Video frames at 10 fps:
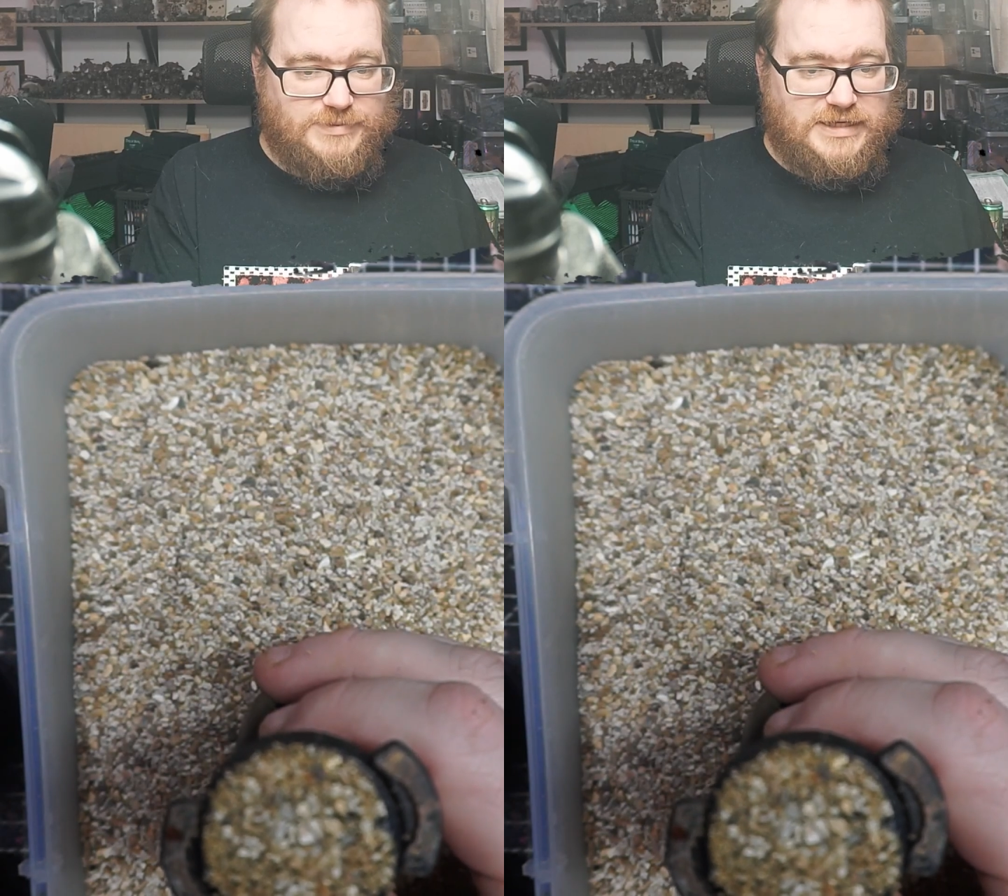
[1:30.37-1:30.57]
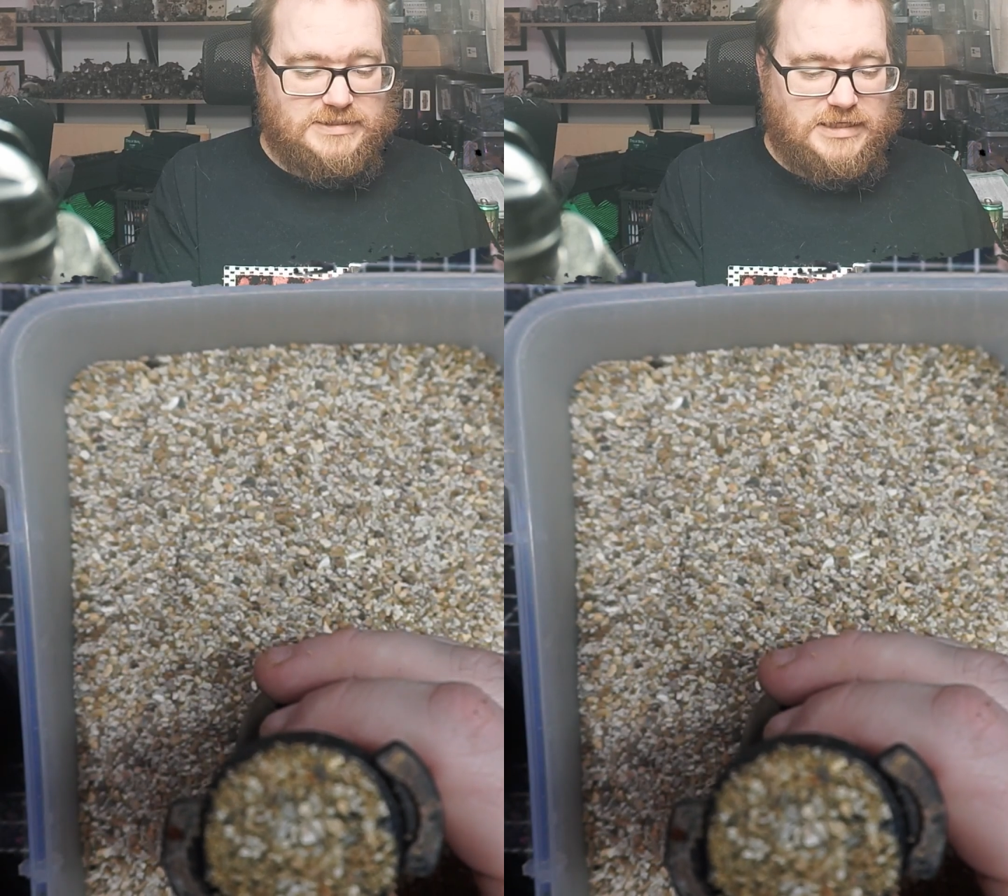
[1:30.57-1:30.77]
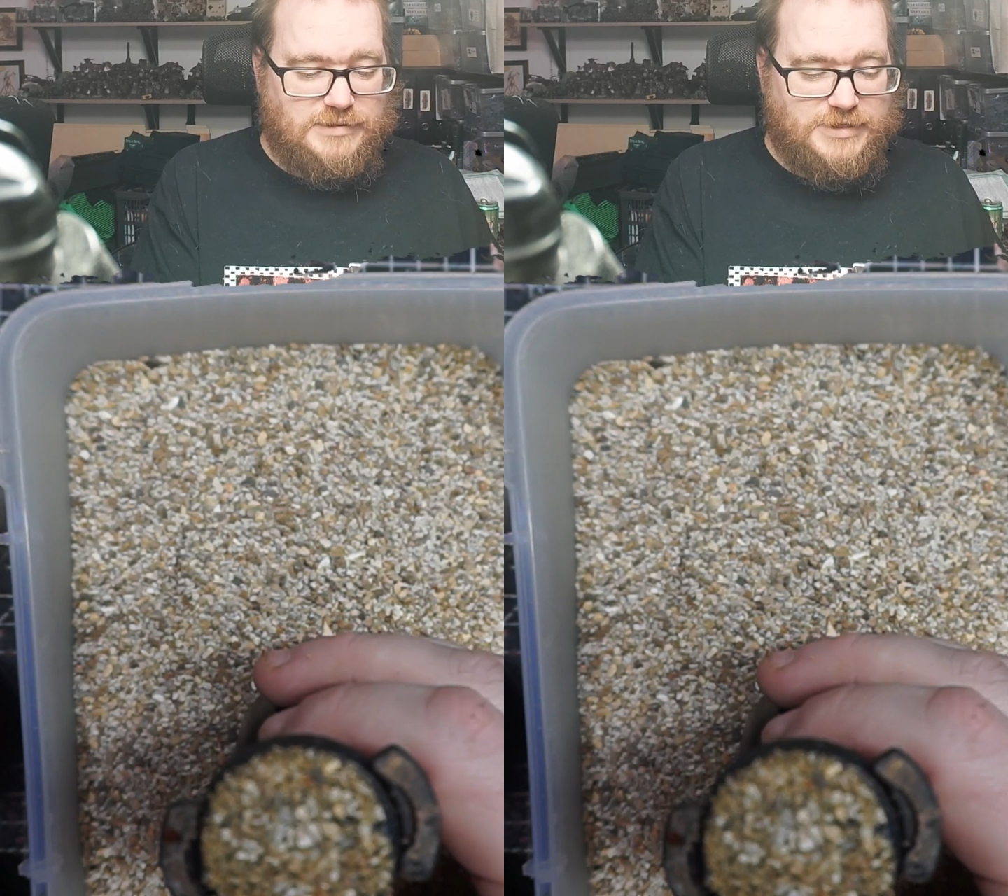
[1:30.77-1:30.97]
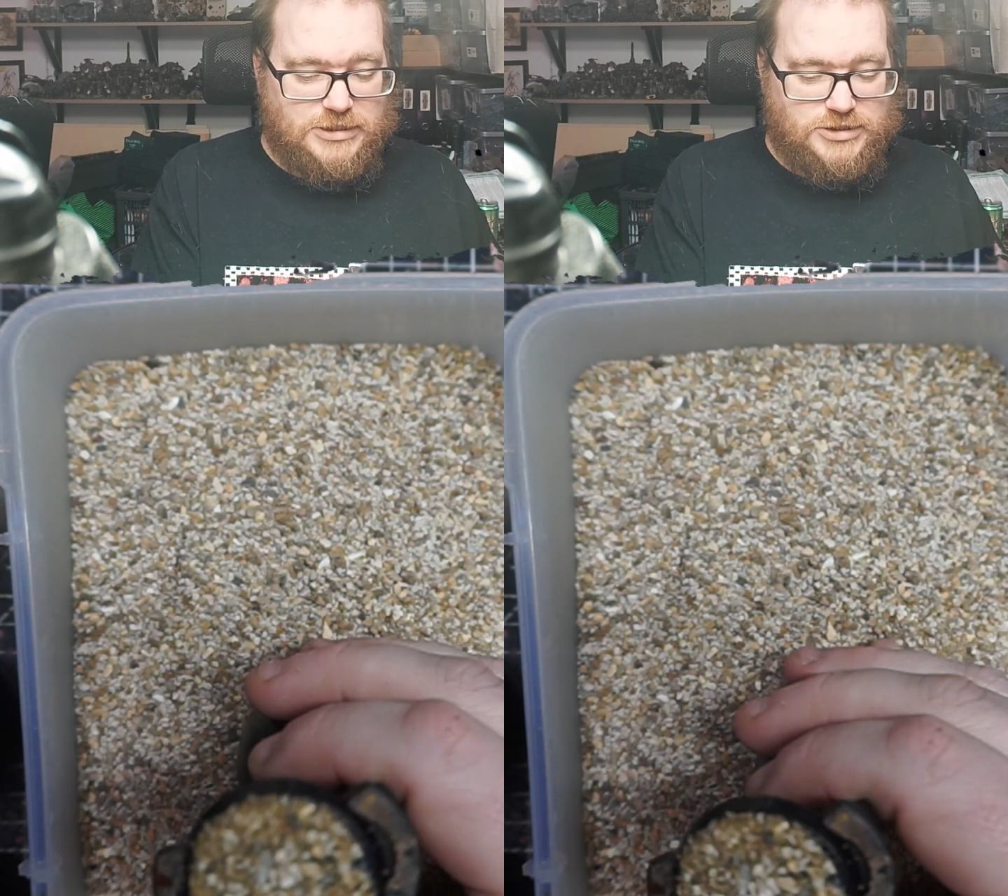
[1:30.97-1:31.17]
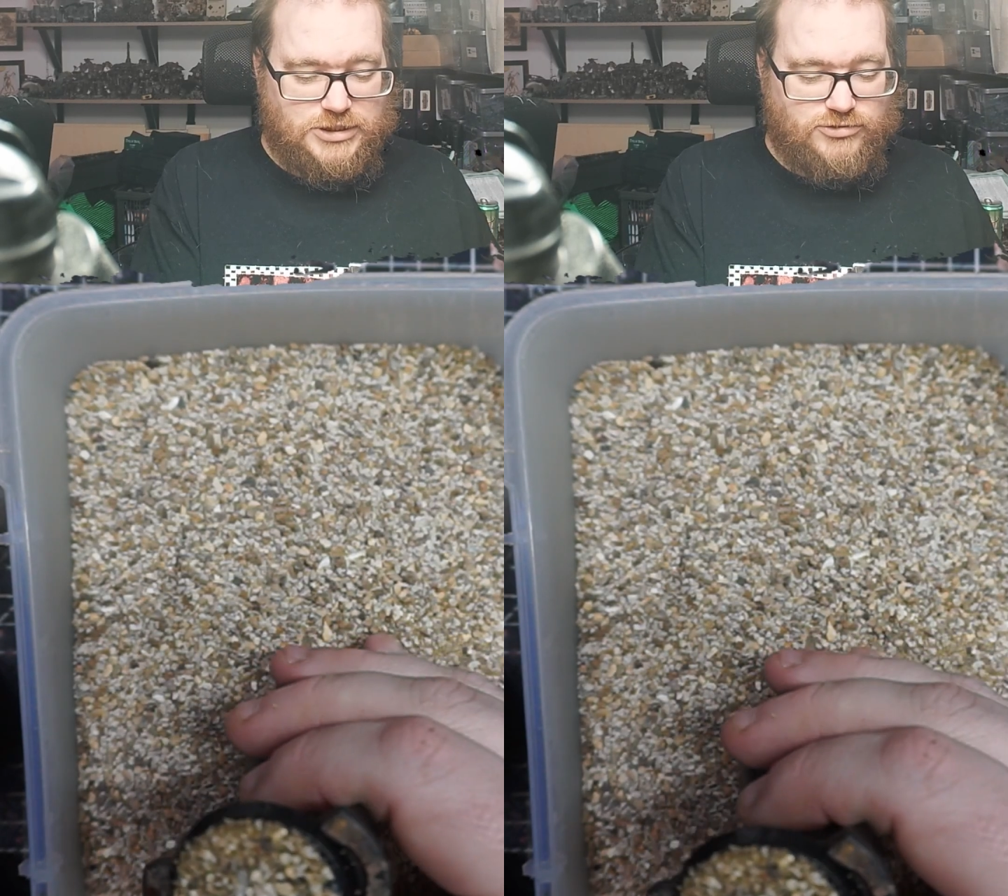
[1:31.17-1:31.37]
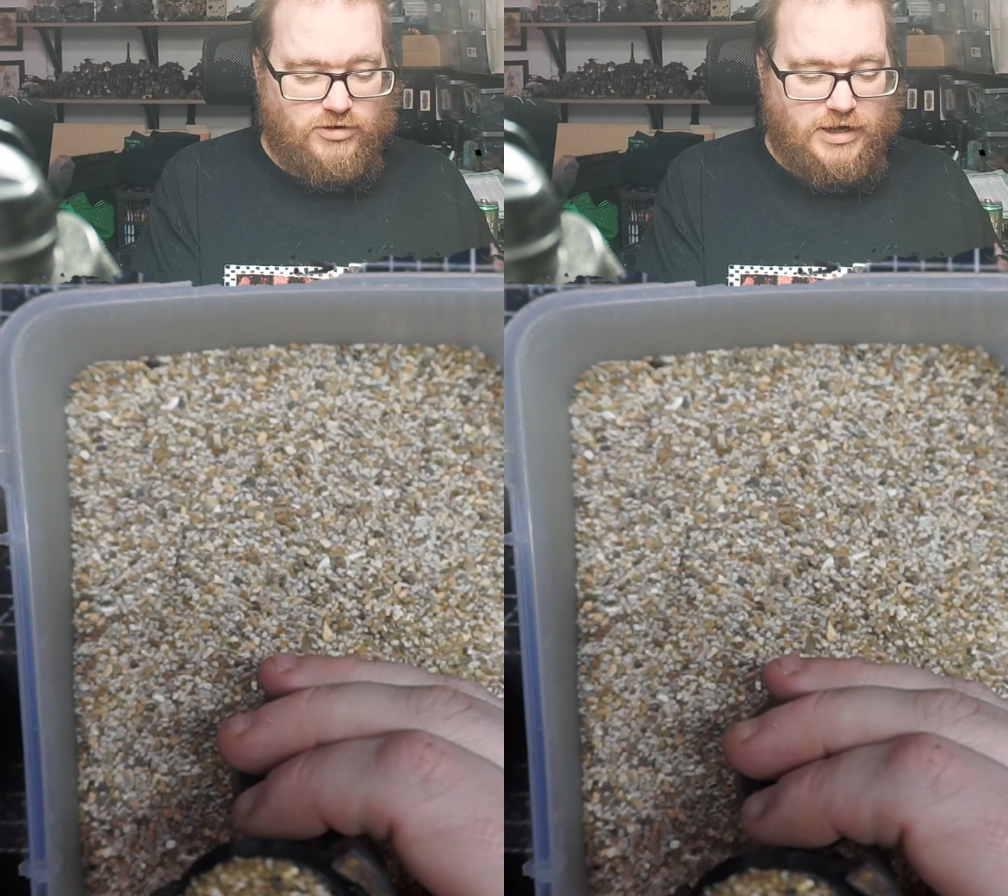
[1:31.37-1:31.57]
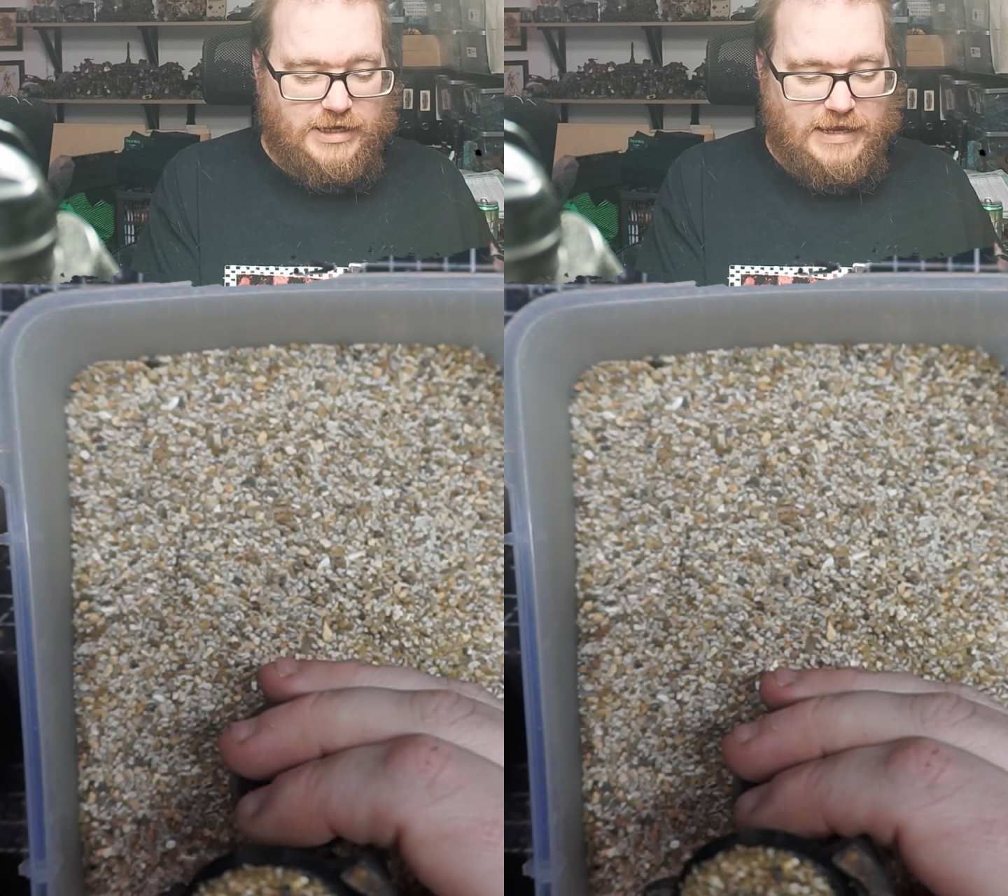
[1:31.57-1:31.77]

bit of time to dry,